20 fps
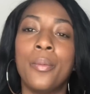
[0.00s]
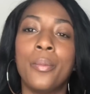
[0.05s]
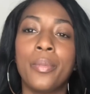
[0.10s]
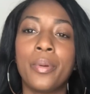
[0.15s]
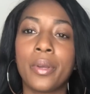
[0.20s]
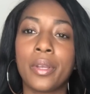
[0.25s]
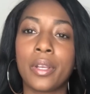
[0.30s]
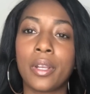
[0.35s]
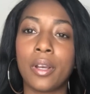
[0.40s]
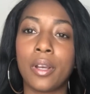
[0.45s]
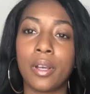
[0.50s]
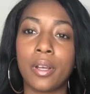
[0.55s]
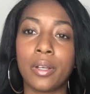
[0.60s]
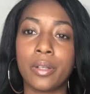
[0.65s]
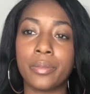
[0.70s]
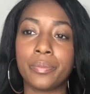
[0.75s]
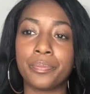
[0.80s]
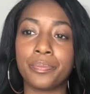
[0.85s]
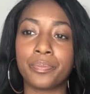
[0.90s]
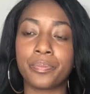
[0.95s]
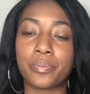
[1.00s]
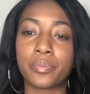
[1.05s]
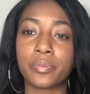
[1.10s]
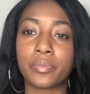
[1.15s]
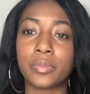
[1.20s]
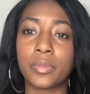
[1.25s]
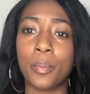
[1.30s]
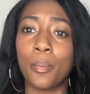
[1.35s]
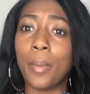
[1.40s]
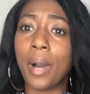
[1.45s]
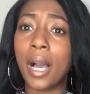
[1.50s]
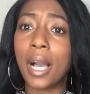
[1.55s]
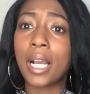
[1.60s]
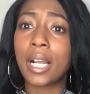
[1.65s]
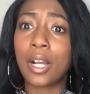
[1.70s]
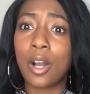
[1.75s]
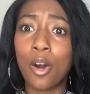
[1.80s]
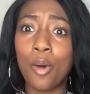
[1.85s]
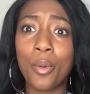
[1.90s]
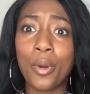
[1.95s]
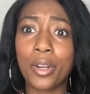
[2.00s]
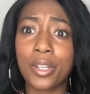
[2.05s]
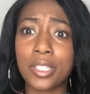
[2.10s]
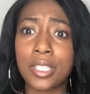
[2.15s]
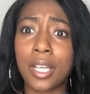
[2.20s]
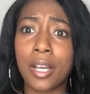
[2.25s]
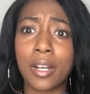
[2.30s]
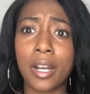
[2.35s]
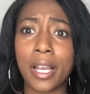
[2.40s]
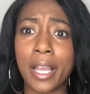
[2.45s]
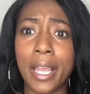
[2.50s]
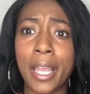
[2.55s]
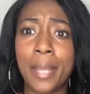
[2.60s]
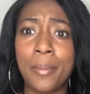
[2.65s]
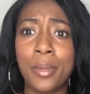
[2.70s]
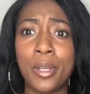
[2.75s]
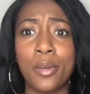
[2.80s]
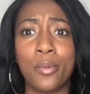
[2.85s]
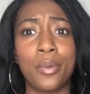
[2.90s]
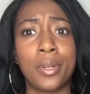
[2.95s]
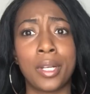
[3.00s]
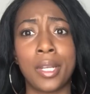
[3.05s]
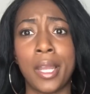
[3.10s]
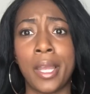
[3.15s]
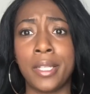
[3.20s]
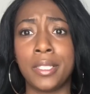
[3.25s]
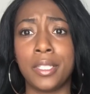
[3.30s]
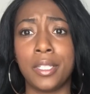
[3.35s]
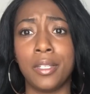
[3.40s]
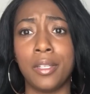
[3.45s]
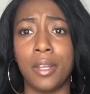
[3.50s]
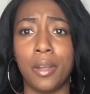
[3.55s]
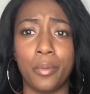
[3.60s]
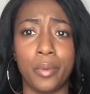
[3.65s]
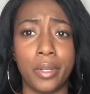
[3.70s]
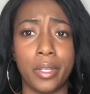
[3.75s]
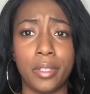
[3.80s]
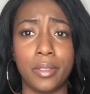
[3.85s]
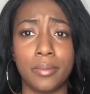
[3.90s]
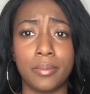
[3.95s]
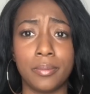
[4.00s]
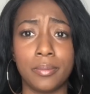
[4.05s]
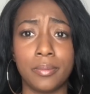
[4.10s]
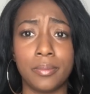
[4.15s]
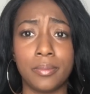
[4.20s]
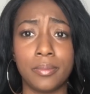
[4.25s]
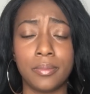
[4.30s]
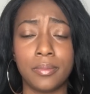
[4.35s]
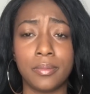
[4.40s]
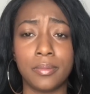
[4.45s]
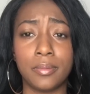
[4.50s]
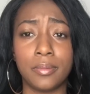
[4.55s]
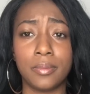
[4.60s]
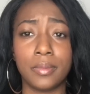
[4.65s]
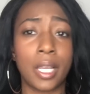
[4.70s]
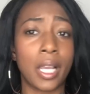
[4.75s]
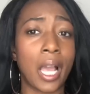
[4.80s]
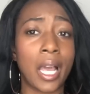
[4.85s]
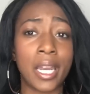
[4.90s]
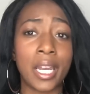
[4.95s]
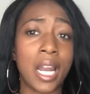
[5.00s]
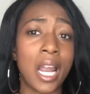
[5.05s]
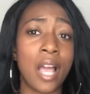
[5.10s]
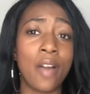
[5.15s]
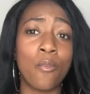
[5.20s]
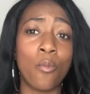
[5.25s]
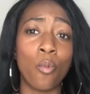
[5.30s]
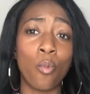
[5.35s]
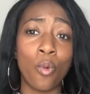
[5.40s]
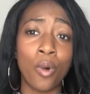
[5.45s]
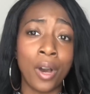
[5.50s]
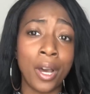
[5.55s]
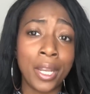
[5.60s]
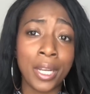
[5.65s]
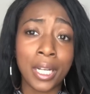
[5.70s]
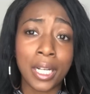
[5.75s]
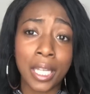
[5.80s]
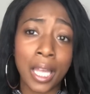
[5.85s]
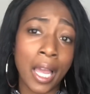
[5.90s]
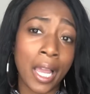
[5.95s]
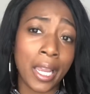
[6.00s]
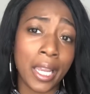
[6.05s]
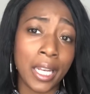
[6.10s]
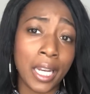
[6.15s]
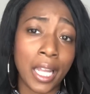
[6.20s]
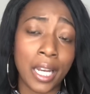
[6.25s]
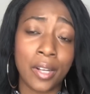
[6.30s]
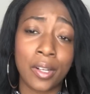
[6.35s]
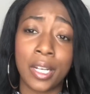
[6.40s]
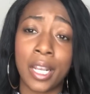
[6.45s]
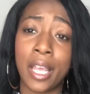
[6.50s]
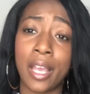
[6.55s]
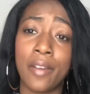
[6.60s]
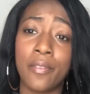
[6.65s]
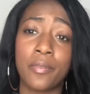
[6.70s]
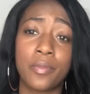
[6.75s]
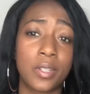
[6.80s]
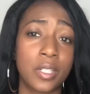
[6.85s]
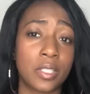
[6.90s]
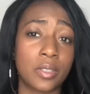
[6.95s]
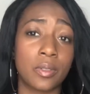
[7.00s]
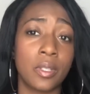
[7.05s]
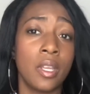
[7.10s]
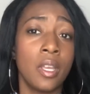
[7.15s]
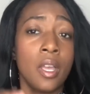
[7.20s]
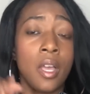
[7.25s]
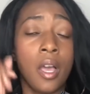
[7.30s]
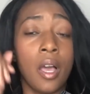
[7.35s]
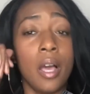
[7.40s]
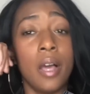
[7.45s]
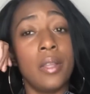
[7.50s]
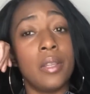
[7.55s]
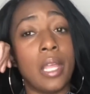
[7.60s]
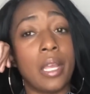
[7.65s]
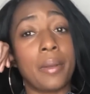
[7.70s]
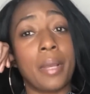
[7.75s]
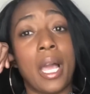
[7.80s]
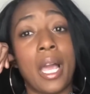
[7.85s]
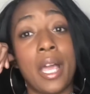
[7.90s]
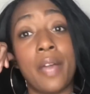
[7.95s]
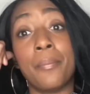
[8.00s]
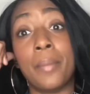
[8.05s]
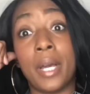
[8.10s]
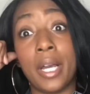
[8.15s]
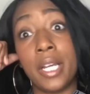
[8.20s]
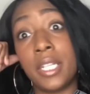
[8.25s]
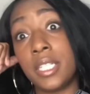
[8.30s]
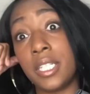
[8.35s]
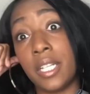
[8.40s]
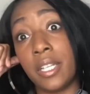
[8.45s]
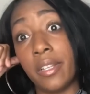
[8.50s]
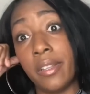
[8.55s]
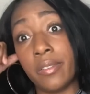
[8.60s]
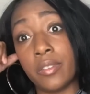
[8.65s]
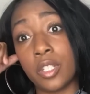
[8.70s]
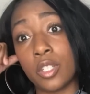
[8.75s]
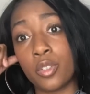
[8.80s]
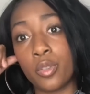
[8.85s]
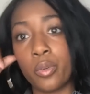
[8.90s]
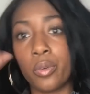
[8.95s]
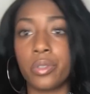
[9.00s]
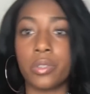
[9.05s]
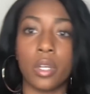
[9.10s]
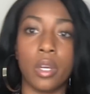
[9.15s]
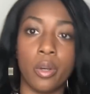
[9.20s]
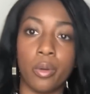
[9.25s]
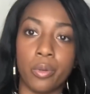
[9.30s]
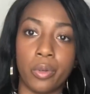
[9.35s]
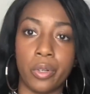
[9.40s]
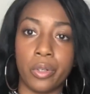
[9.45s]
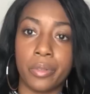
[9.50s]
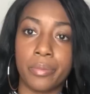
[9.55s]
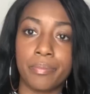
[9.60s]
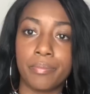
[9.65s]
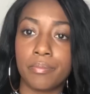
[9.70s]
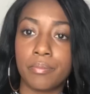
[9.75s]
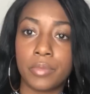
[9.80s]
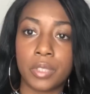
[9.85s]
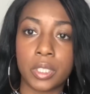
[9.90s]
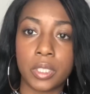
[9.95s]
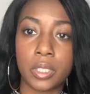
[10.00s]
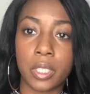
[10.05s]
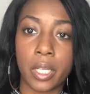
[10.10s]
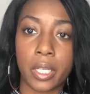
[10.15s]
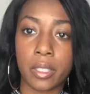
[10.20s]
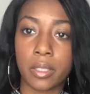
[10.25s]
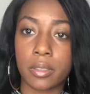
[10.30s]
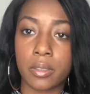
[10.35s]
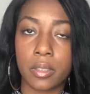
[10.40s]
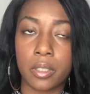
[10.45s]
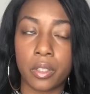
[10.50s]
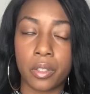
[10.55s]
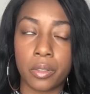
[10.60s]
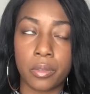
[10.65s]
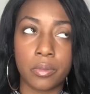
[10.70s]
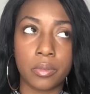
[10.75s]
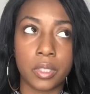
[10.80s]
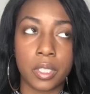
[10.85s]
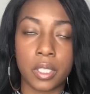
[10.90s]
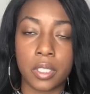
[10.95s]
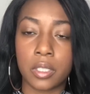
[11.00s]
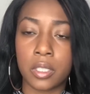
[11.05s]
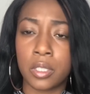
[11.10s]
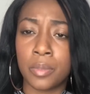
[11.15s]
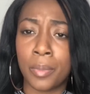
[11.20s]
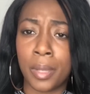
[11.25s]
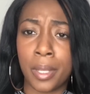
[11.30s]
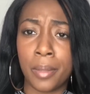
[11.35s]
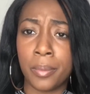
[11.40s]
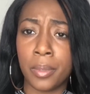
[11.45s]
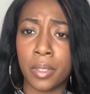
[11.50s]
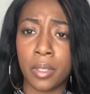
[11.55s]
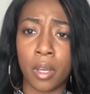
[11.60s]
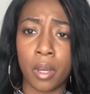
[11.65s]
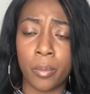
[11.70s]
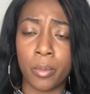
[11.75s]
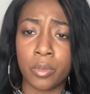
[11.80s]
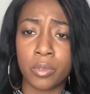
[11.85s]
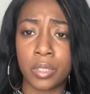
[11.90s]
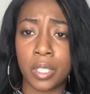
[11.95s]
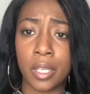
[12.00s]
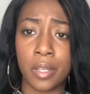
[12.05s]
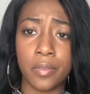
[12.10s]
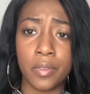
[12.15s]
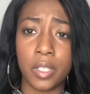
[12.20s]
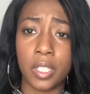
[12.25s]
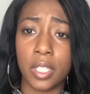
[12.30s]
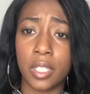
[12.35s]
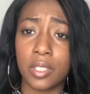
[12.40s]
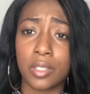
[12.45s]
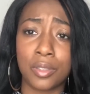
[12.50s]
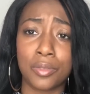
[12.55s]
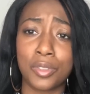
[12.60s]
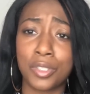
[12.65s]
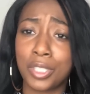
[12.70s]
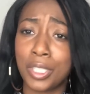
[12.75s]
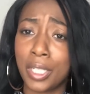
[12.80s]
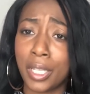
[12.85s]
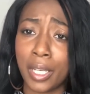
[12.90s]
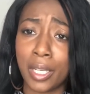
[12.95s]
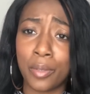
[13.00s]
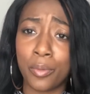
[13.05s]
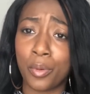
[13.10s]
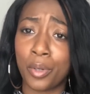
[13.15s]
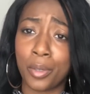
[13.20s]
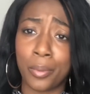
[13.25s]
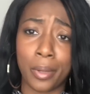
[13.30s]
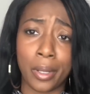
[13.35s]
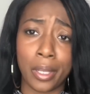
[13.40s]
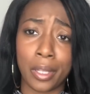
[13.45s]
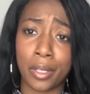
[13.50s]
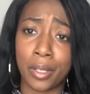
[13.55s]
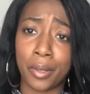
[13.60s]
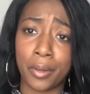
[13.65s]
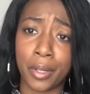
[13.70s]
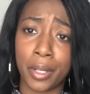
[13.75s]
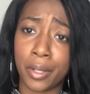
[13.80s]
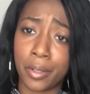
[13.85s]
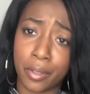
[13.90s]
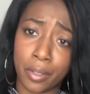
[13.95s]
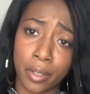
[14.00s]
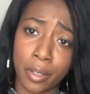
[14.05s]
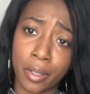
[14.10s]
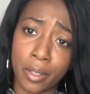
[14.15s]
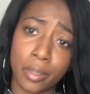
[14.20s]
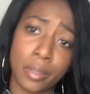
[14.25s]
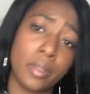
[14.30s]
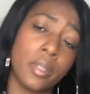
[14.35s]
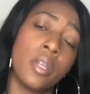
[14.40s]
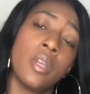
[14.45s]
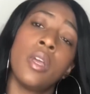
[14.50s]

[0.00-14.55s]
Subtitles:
But my coworkers thought I came here with a clientele already. Like, I didn't have one client. I didn't have, because like I have my auntie that lives next door, is older. She's like in her 60s, maybe almost 70. So she ain't worried about getting her hair done.